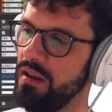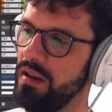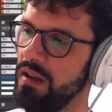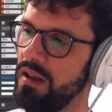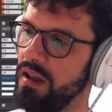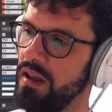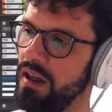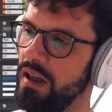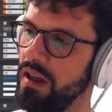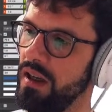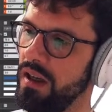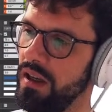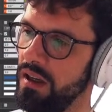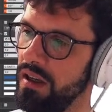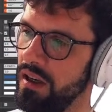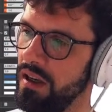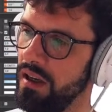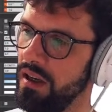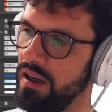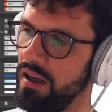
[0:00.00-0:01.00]

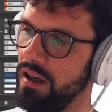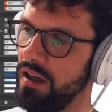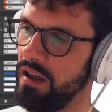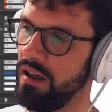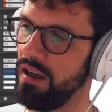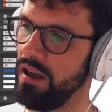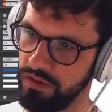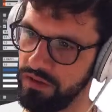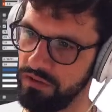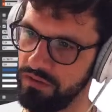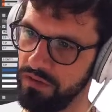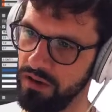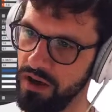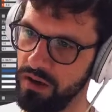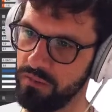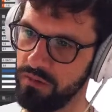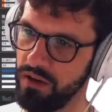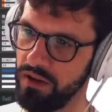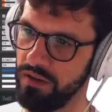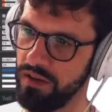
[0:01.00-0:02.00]
every
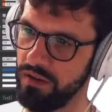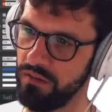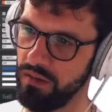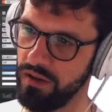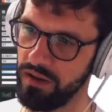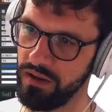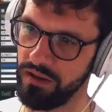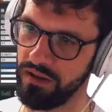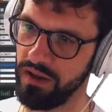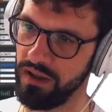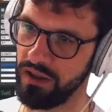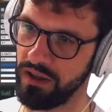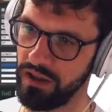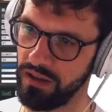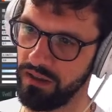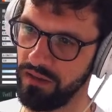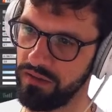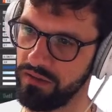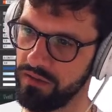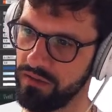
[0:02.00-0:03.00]
frame, and that way they
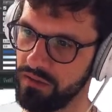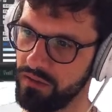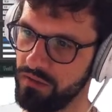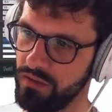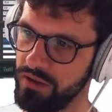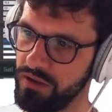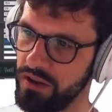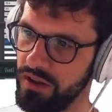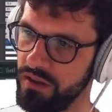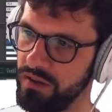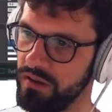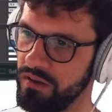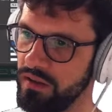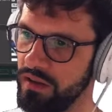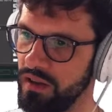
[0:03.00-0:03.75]
get this cool shit.